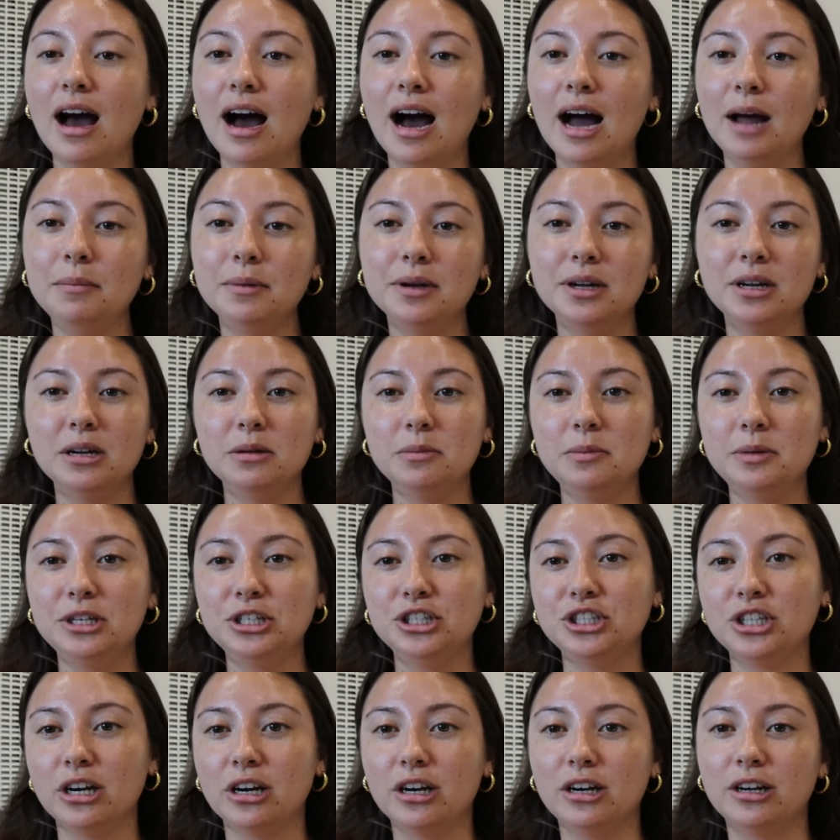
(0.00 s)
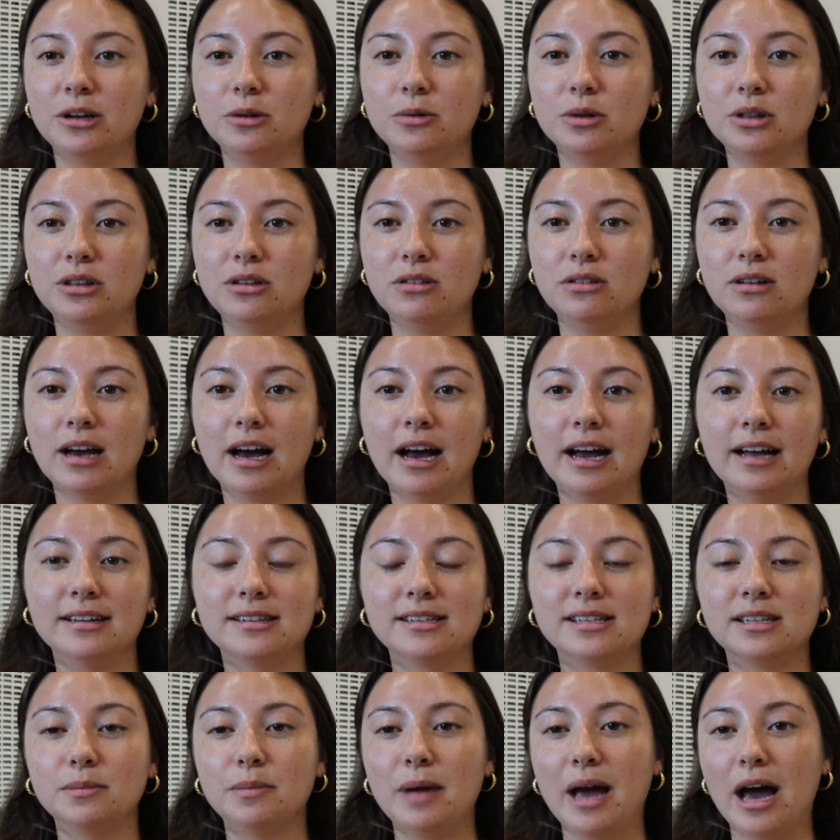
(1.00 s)
I'm gonna be sharing with you
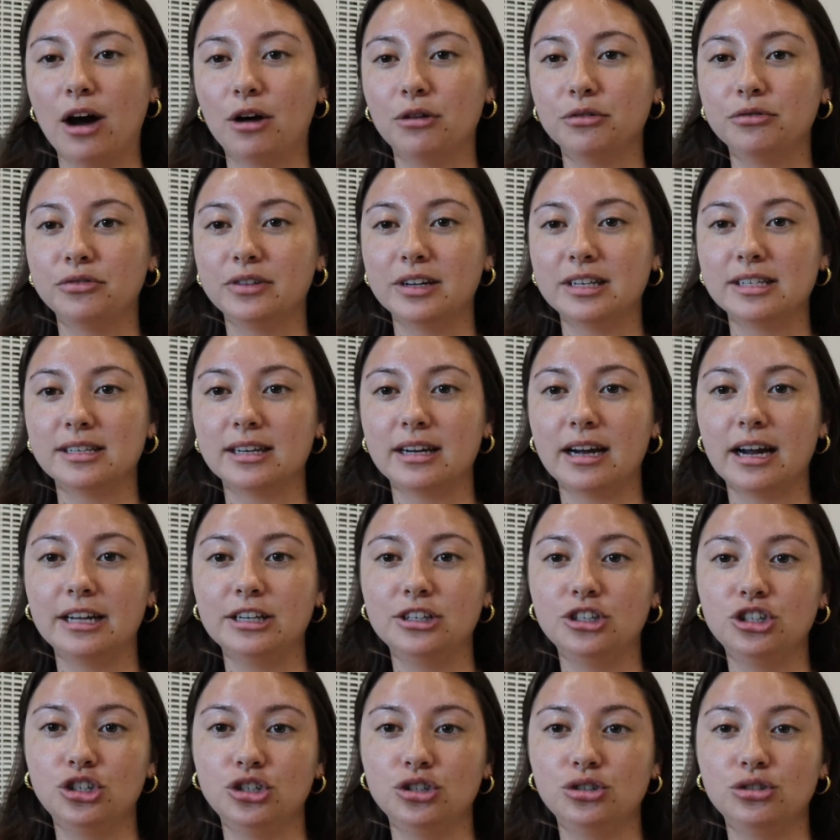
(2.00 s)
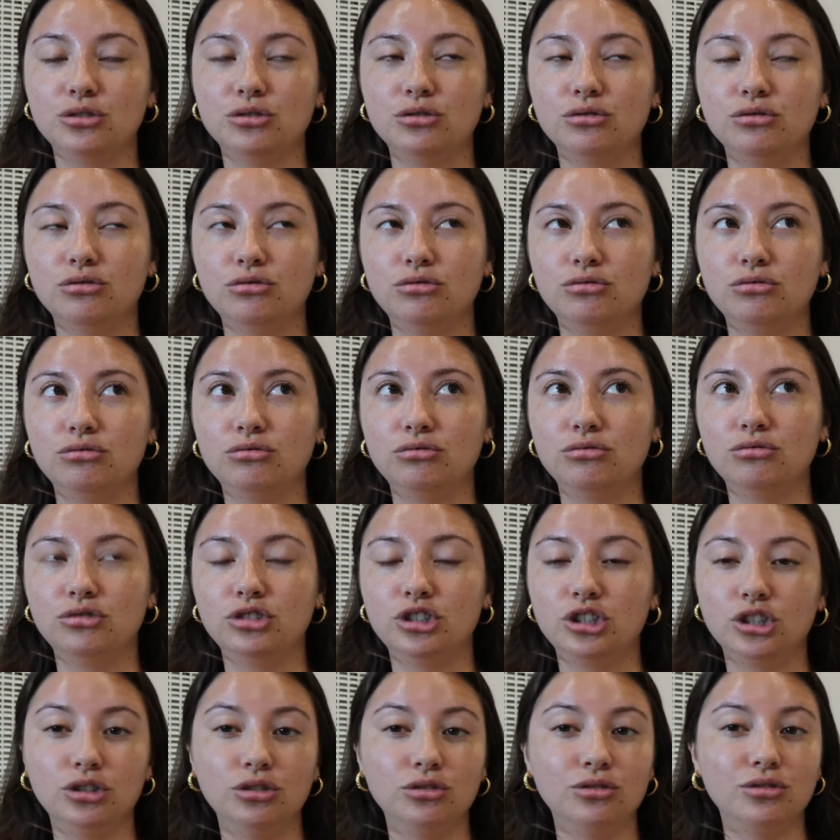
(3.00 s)
guys some outfits that I choose
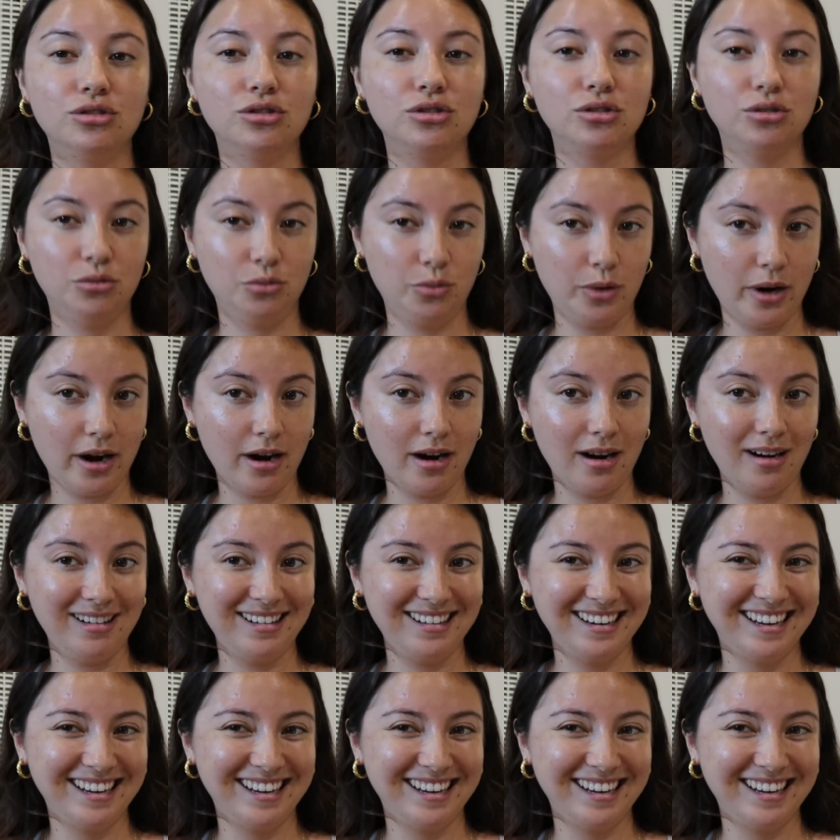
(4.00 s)
choose to wear